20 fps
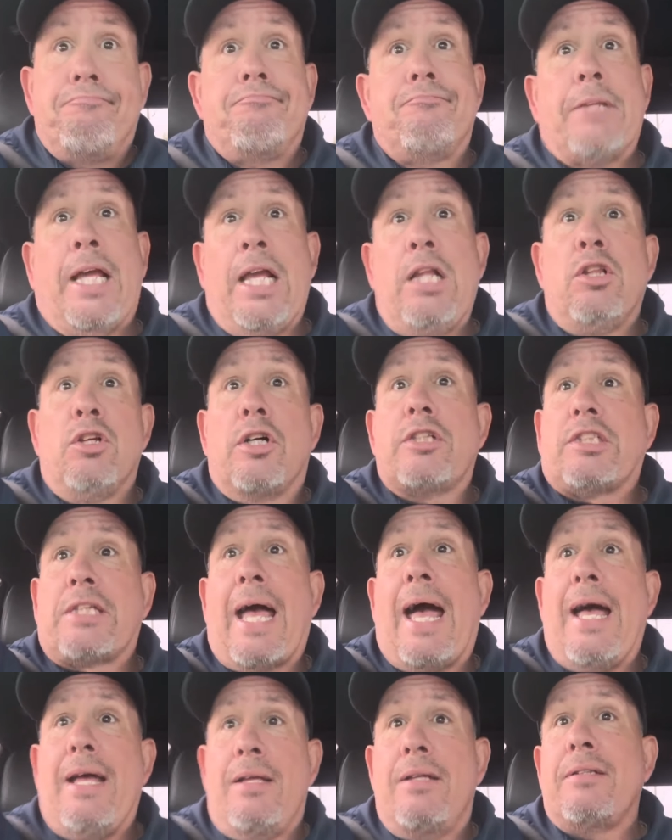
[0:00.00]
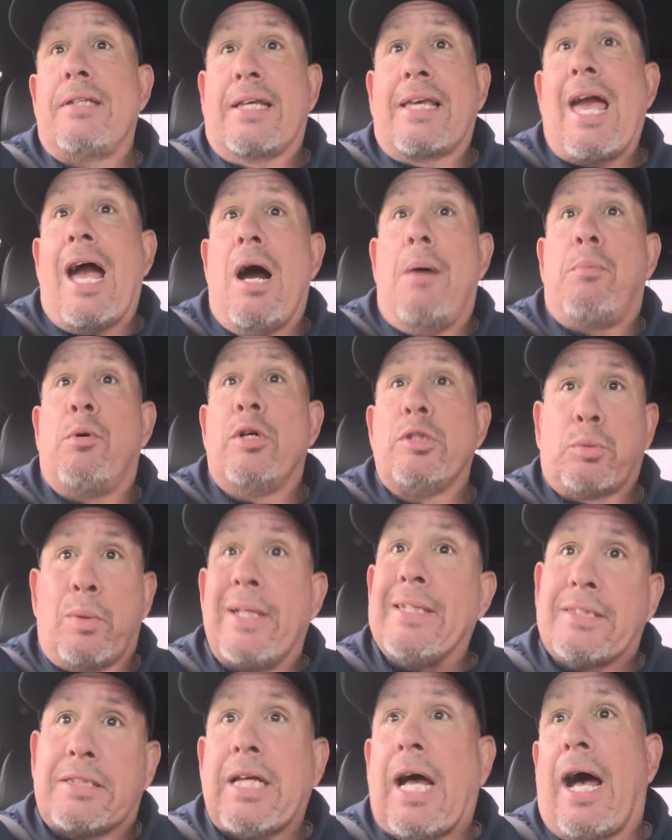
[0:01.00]
He looks at the Cowboys with
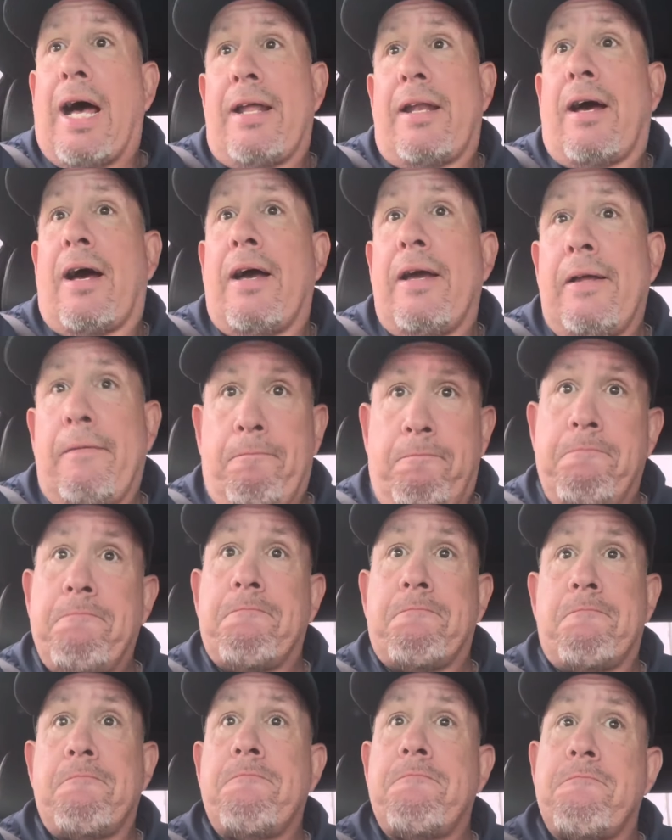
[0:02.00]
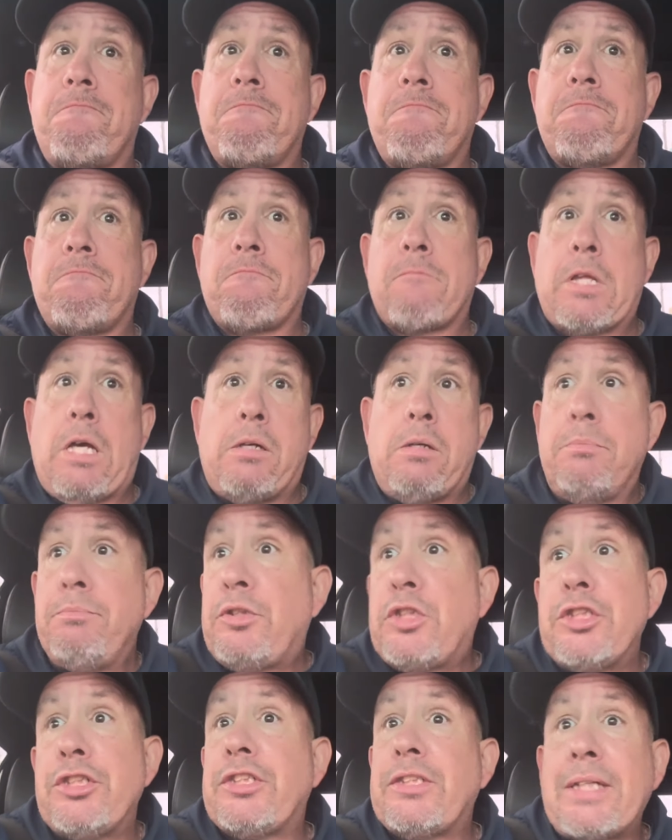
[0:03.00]
a side eye. I'm
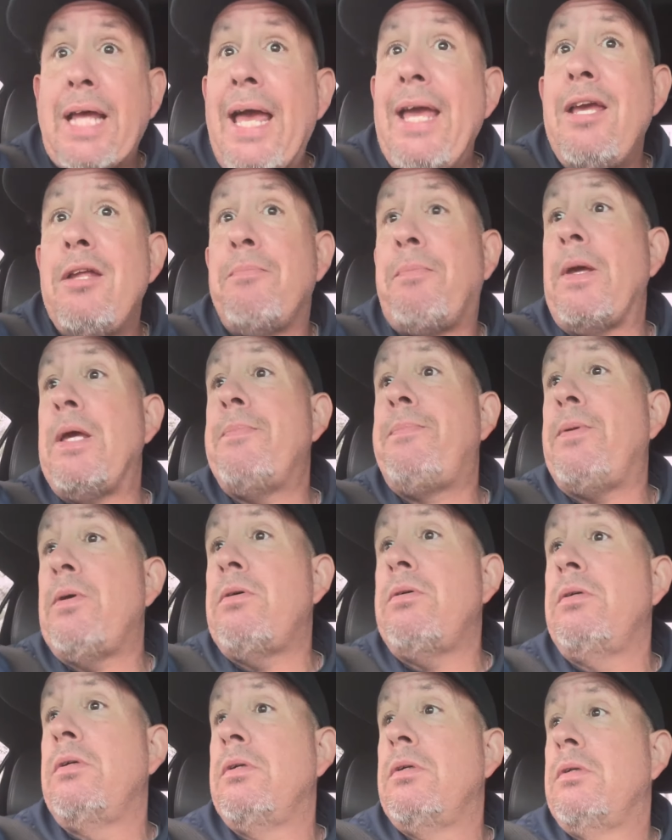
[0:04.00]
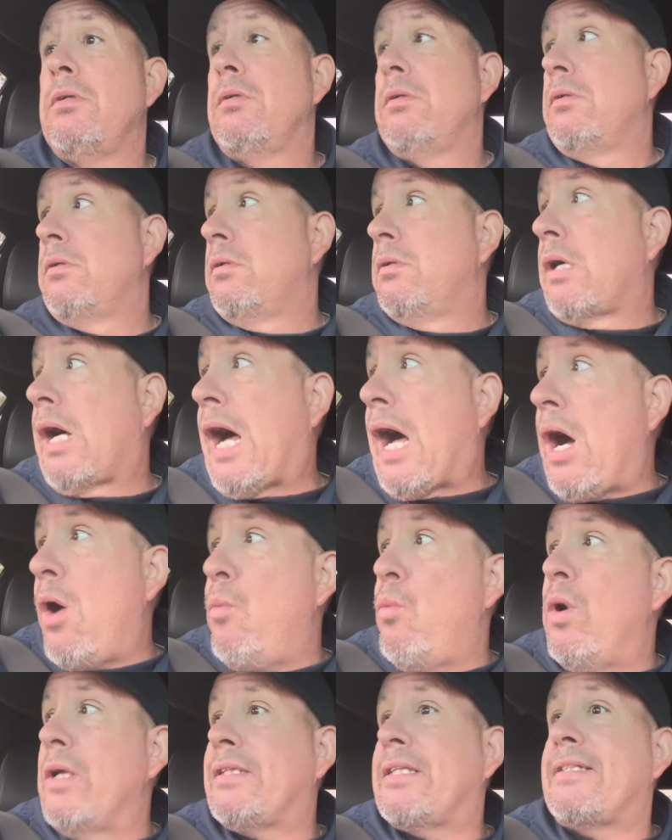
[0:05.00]
just saying, people. I
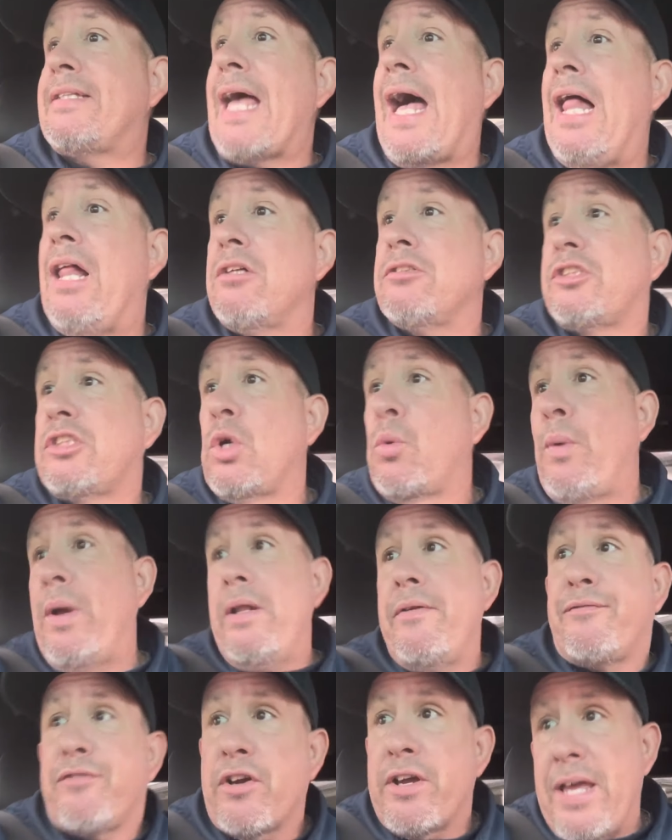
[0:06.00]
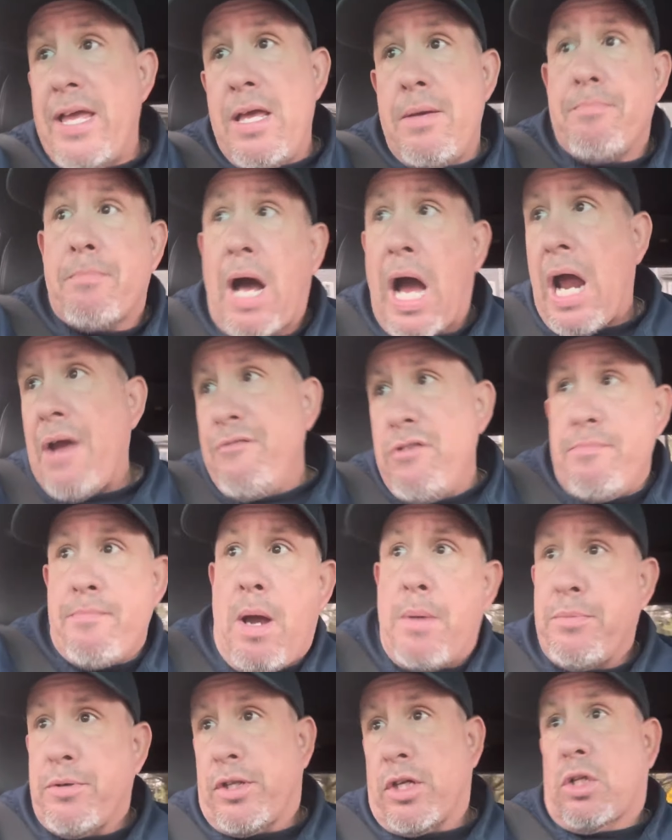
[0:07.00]
want Dallas to win for him. I
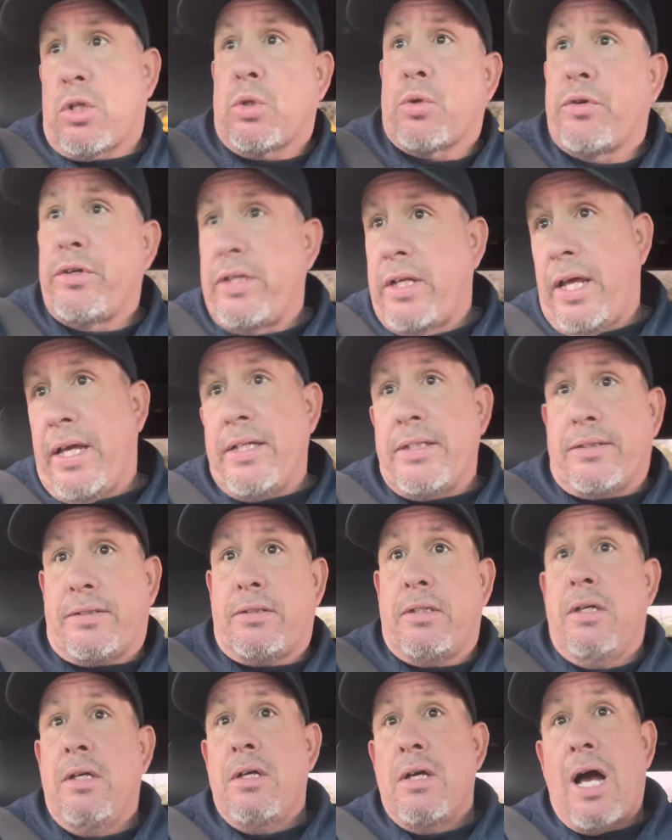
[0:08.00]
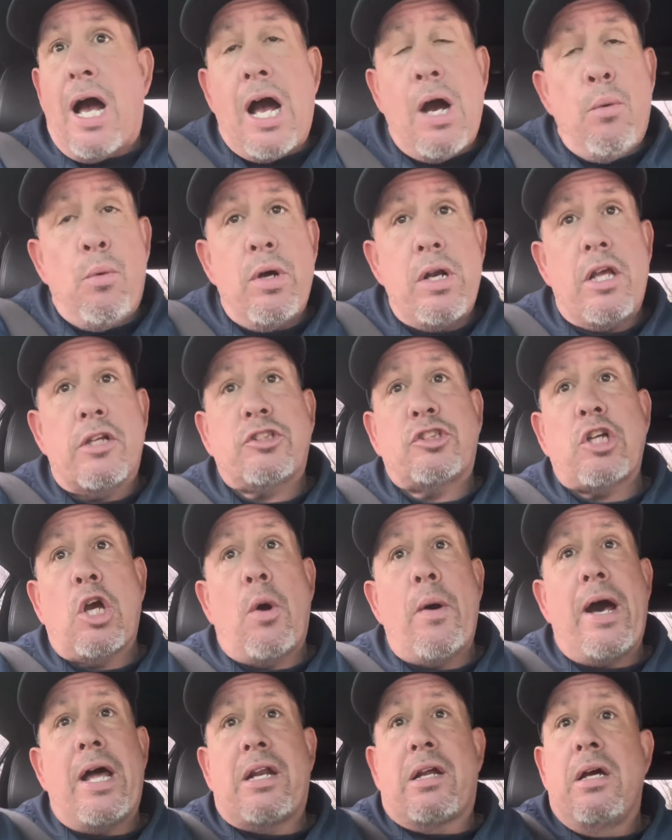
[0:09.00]
remember the glory days. I want to throw
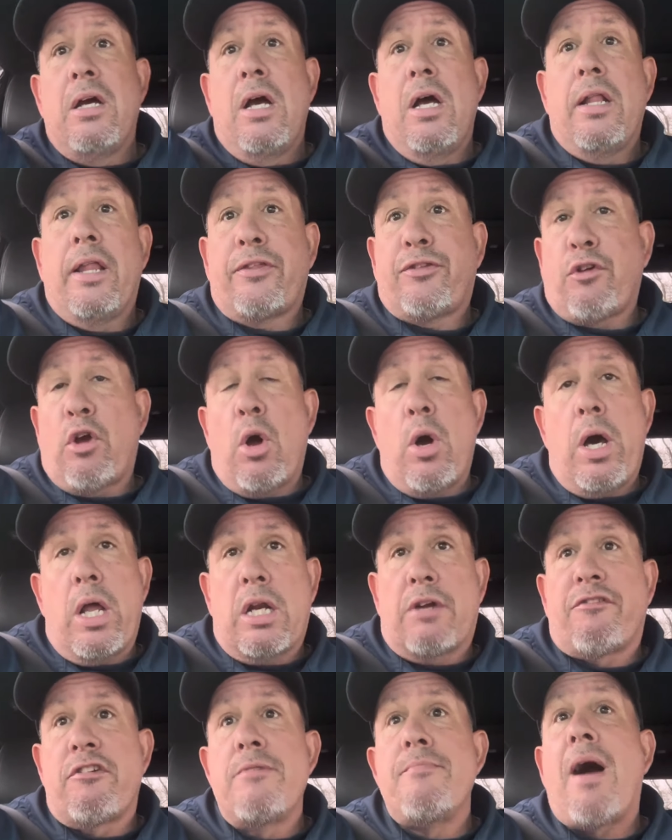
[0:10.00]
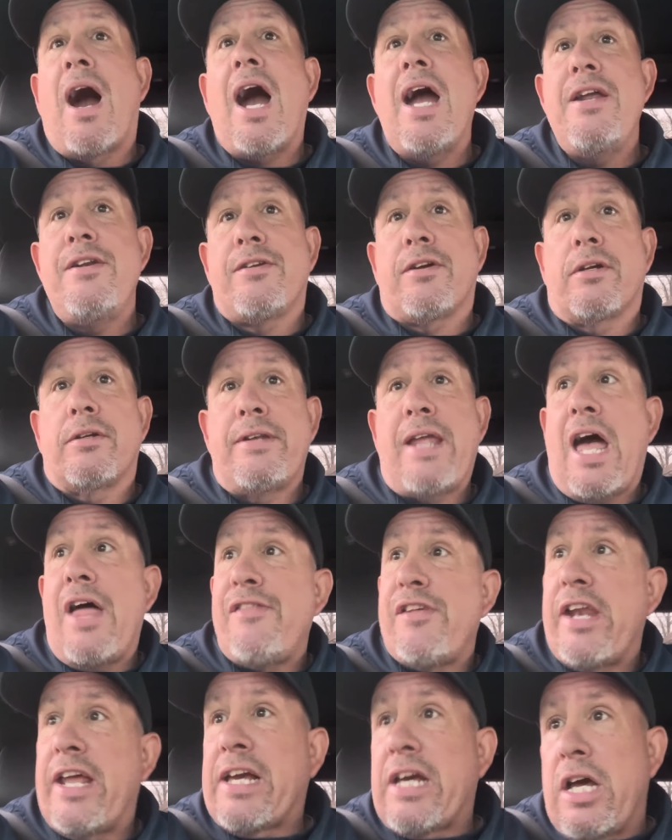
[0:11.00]
out a reminder. Now
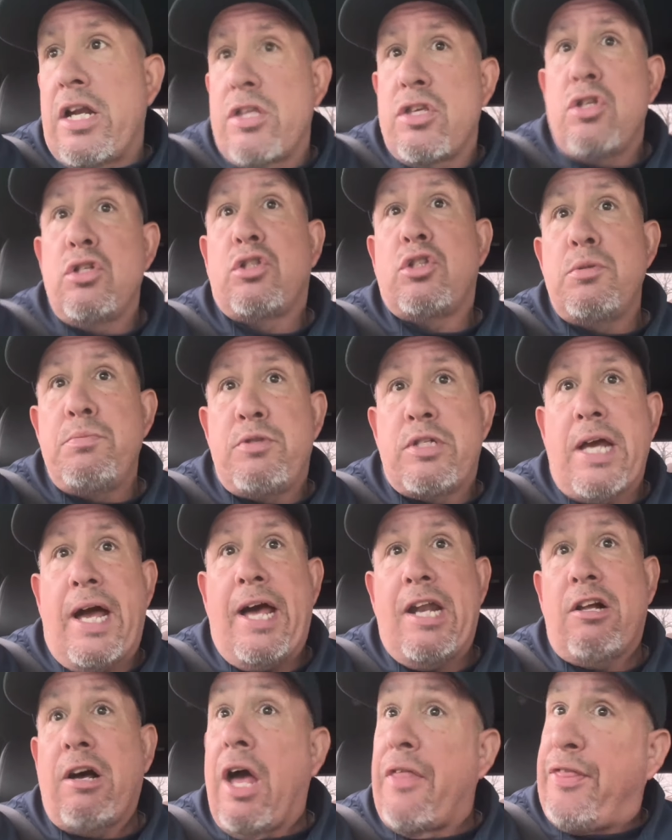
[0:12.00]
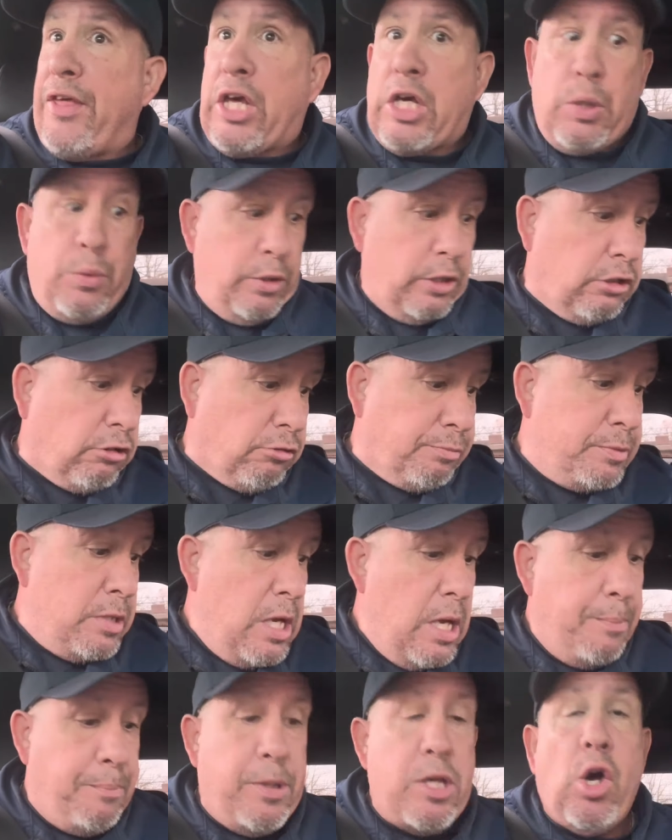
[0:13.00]
that I got a YouTube channel, I think it
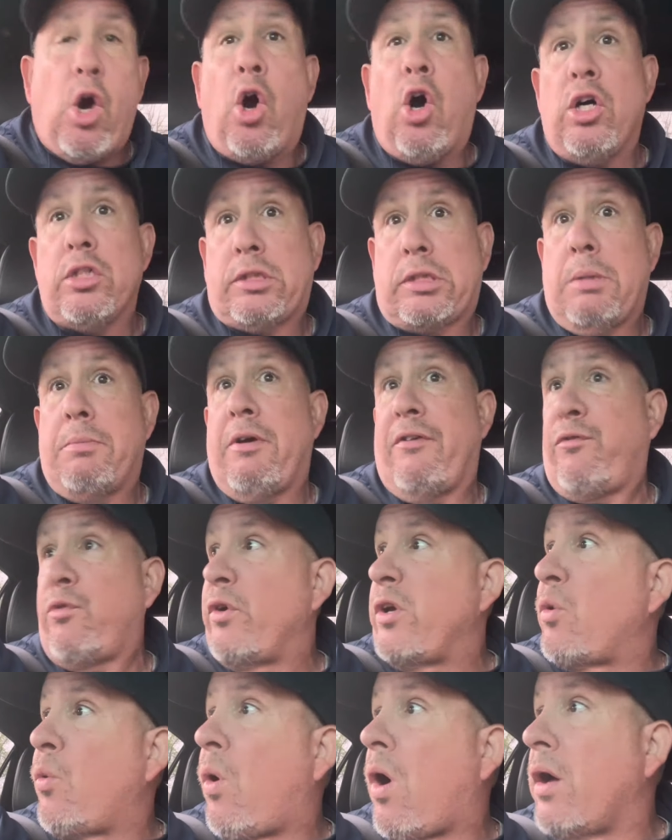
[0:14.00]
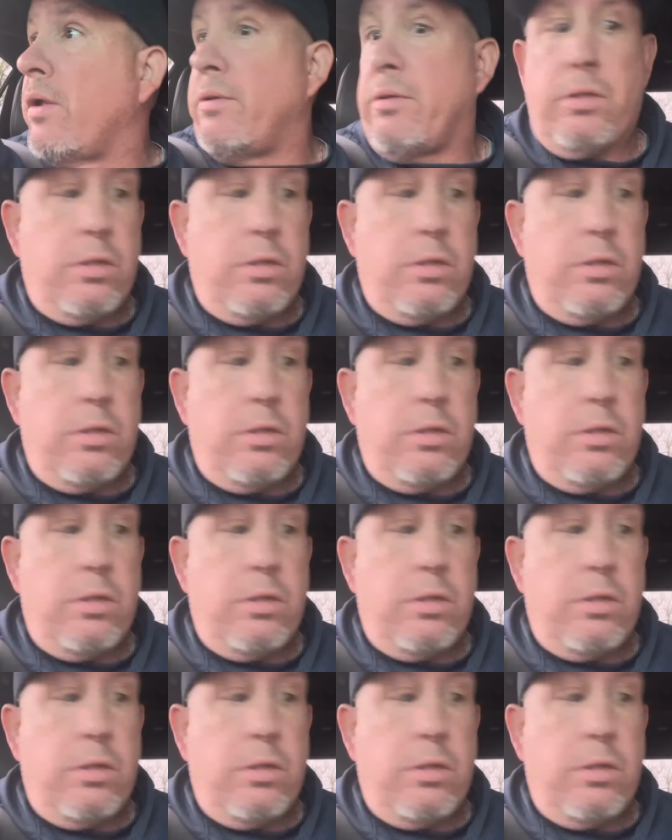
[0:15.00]
would be awesome if we won.